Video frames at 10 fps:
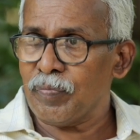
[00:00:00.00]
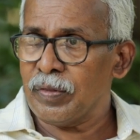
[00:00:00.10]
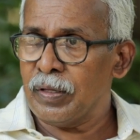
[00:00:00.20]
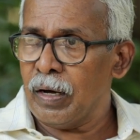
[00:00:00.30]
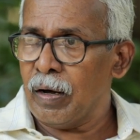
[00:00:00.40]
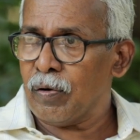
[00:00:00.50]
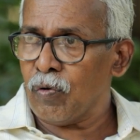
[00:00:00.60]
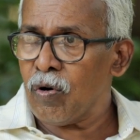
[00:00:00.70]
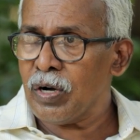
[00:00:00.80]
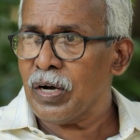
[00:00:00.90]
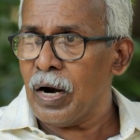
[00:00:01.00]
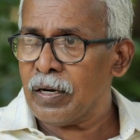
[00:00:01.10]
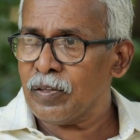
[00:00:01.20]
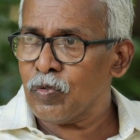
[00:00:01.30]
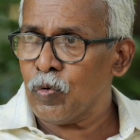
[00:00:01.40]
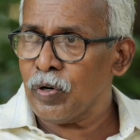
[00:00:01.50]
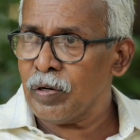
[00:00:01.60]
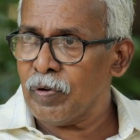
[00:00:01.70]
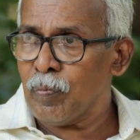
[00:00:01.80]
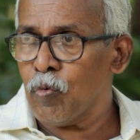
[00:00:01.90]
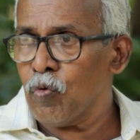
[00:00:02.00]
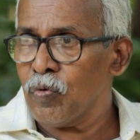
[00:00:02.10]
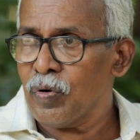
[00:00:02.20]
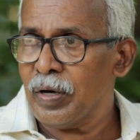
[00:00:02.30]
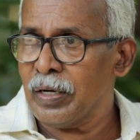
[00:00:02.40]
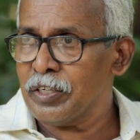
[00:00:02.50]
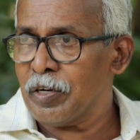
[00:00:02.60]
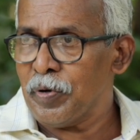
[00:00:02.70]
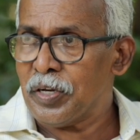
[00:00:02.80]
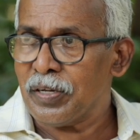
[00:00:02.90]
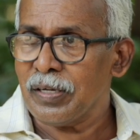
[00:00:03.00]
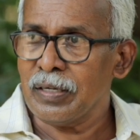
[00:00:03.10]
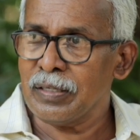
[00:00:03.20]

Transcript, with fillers: the rock under the soil will move a little bit.